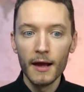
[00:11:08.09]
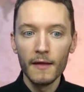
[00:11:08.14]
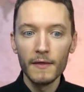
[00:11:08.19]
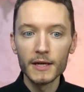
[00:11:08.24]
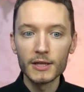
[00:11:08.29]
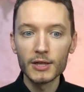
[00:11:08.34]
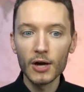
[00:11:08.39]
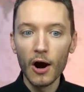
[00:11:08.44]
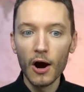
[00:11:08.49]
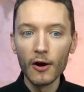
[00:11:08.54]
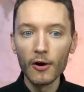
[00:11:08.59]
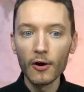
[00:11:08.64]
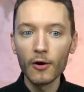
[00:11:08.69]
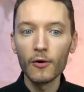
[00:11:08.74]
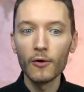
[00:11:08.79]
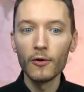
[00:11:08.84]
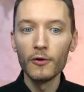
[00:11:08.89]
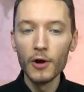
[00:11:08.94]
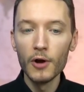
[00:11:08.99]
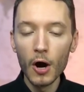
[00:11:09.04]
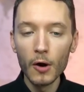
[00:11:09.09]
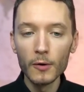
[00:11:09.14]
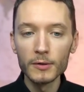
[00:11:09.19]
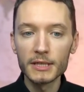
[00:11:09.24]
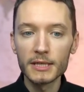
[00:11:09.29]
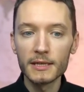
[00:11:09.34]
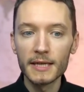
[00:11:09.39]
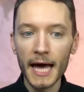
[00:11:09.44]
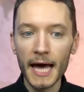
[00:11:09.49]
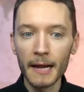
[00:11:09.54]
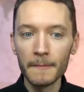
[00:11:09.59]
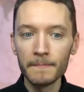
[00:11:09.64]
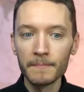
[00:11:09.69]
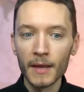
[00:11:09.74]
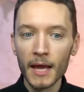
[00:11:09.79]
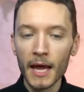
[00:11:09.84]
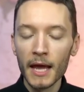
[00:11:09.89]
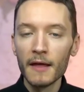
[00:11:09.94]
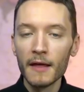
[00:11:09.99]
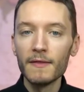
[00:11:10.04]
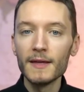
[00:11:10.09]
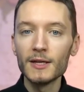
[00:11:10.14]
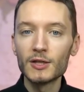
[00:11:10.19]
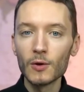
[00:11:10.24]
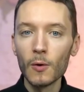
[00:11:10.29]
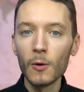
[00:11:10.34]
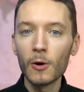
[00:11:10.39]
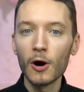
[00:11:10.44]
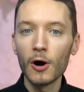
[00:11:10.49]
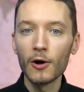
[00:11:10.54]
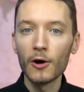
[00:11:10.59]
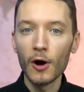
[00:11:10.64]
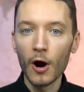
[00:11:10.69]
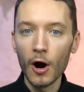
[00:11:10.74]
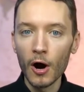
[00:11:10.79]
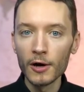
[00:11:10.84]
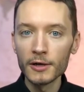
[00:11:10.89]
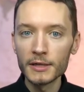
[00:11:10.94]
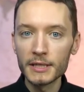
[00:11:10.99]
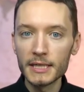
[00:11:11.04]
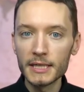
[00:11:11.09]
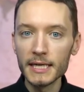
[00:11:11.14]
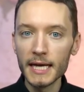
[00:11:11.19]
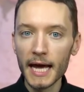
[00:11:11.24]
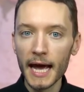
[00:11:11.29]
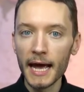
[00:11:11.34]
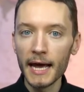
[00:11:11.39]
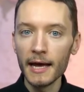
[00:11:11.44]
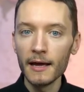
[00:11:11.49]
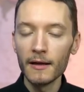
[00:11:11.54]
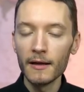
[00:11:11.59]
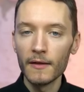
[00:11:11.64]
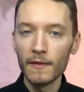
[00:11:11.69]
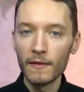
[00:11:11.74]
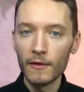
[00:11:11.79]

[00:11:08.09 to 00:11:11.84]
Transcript: This article notes that the so-called RCA,